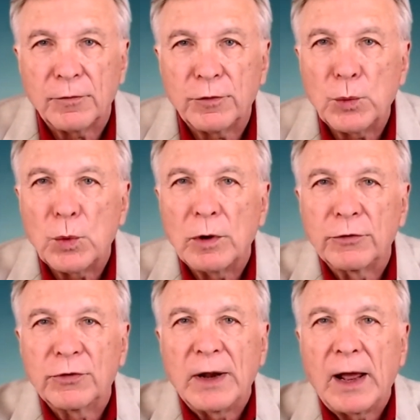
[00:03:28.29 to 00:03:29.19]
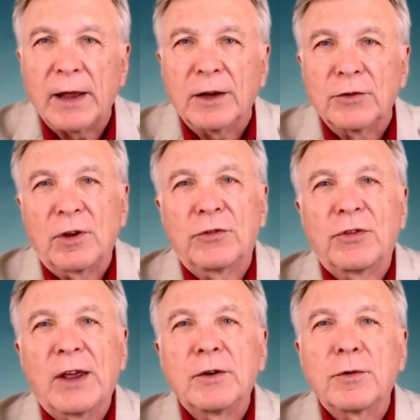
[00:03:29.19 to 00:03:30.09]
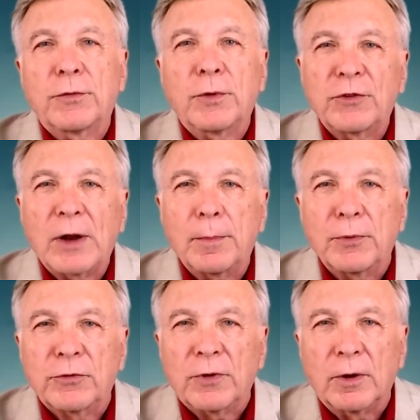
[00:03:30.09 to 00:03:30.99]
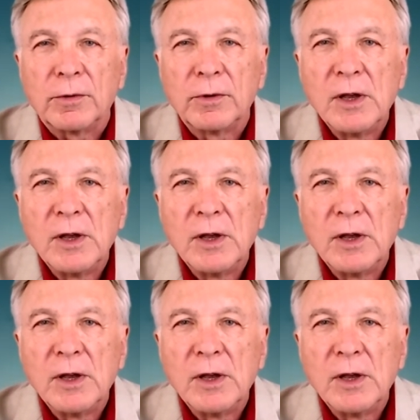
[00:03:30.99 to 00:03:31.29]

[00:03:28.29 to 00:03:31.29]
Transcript: Free will is not, as I said in the first episode,